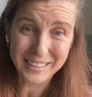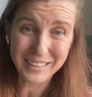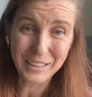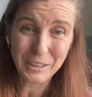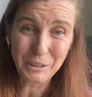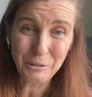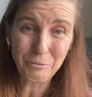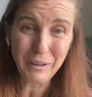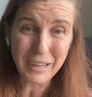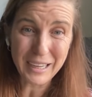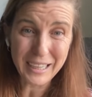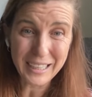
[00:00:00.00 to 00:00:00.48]

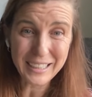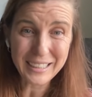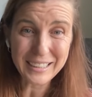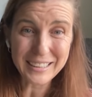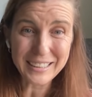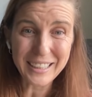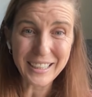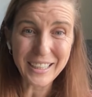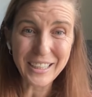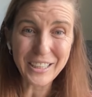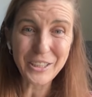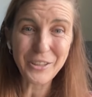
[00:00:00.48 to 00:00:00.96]
Right?
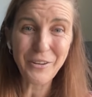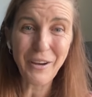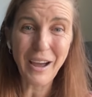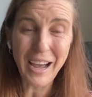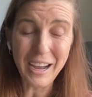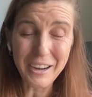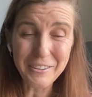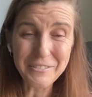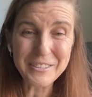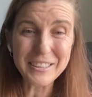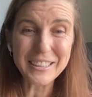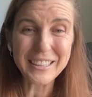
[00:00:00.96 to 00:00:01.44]
You
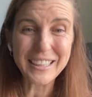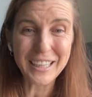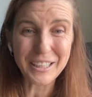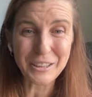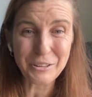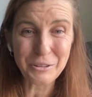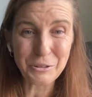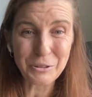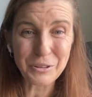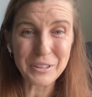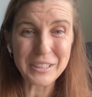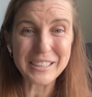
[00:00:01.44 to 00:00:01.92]
have to get
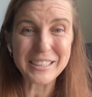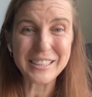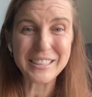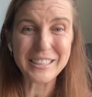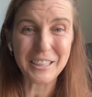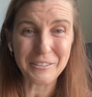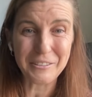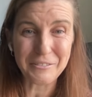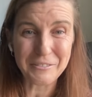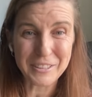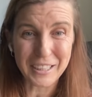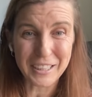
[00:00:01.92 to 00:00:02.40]
through these
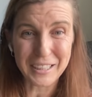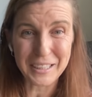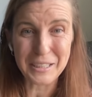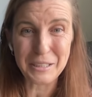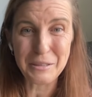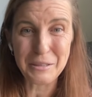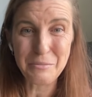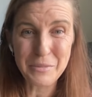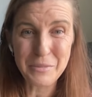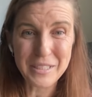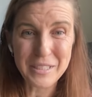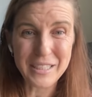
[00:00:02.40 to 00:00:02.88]
tough
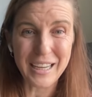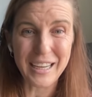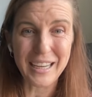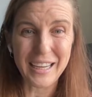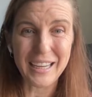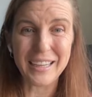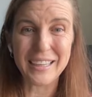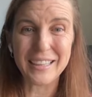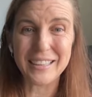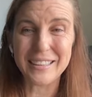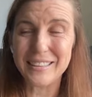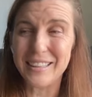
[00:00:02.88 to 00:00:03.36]
times,
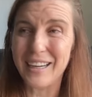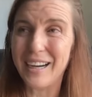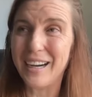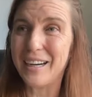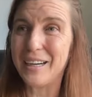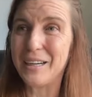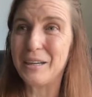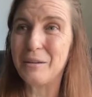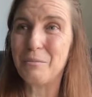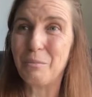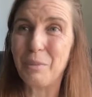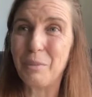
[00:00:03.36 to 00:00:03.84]
and
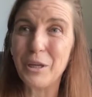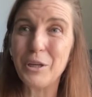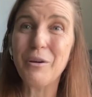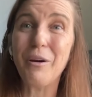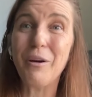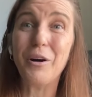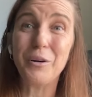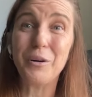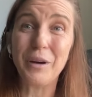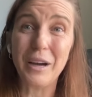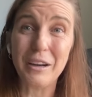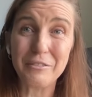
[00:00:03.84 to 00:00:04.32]
um, but you
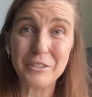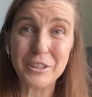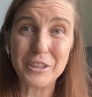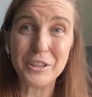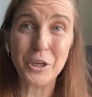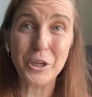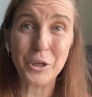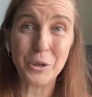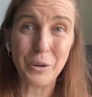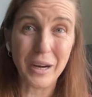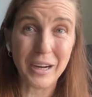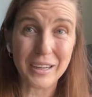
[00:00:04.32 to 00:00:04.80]
all have to
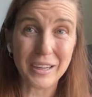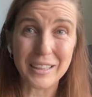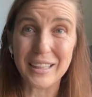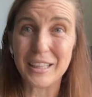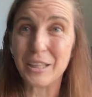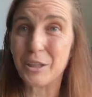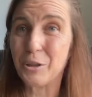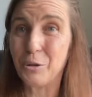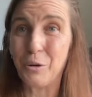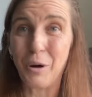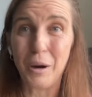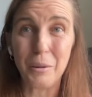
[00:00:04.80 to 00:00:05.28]
know how to like
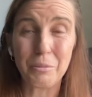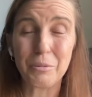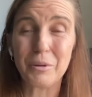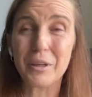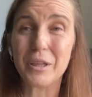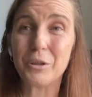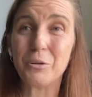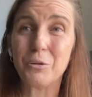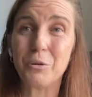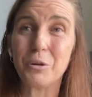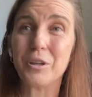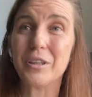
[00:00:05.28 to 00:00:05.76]
cooperate,
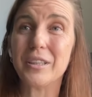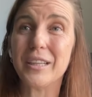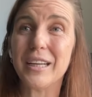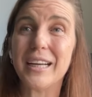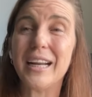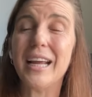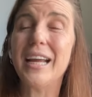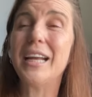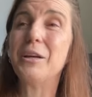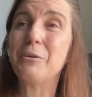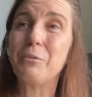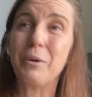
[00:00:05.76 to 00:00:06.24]
coordinate.
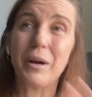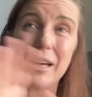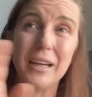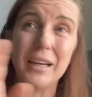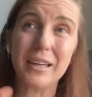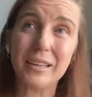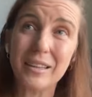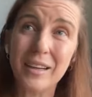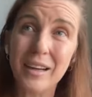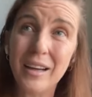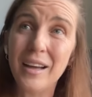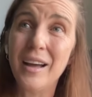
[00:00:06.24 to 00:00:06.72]

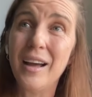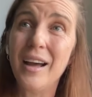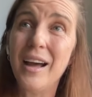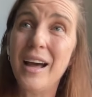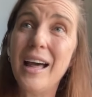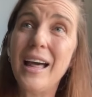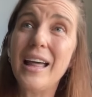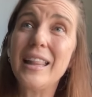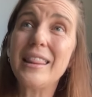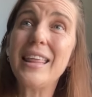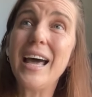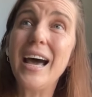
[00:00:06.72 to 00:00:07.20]
Anyway,
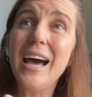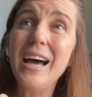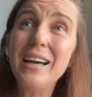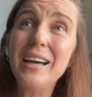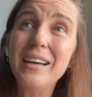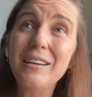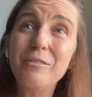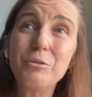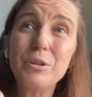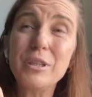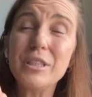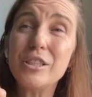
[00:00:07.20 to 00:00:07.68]
that
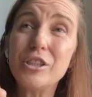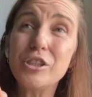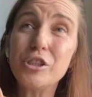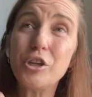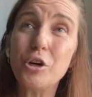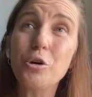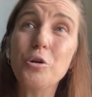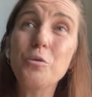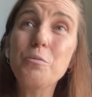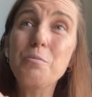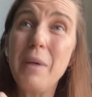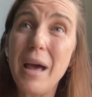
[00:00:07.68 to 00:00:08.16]
was
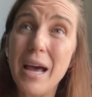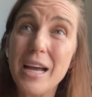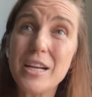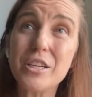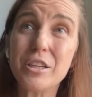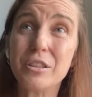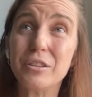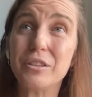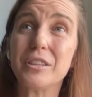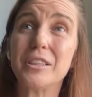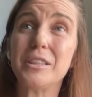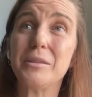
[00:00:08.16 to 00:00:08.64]
so
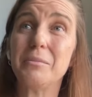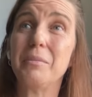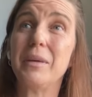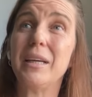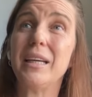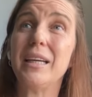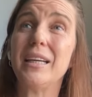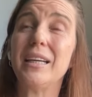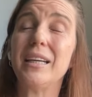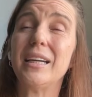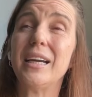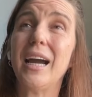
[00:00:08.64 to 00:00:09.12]
magical to
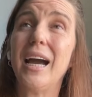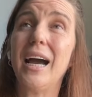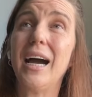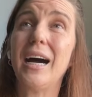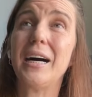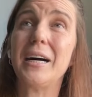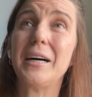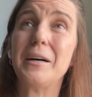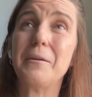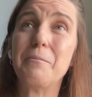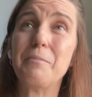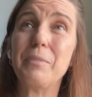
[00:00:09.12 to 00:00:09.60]
me,
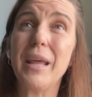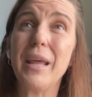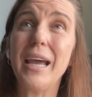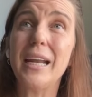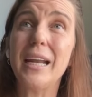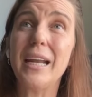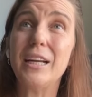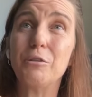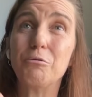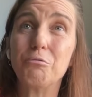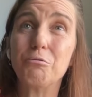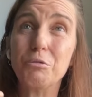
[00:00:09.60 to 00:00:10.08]
um, and
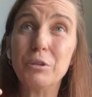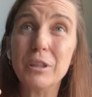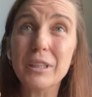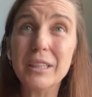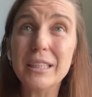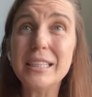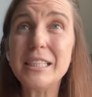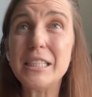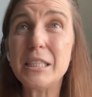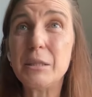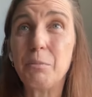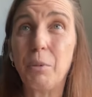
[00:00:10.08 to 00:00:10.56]
it really
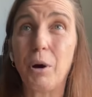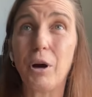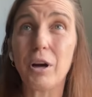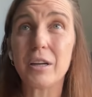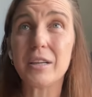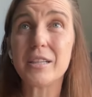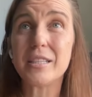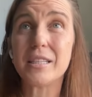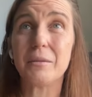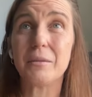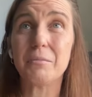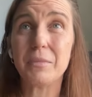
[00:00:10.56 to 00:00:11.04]
sparked
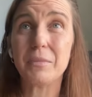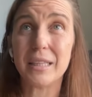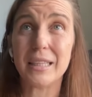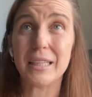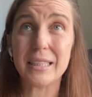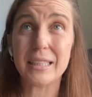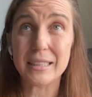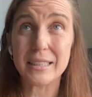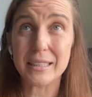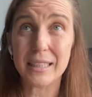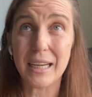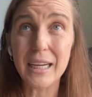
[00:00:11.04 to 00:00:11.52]
something
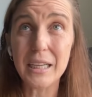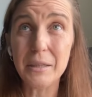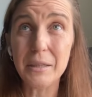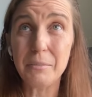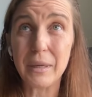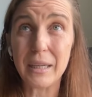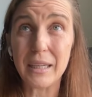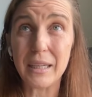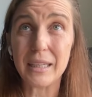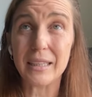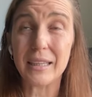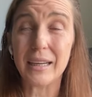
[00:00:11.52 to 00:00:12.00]
inside
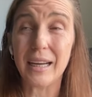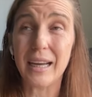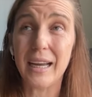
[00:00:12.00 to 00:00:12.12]
me.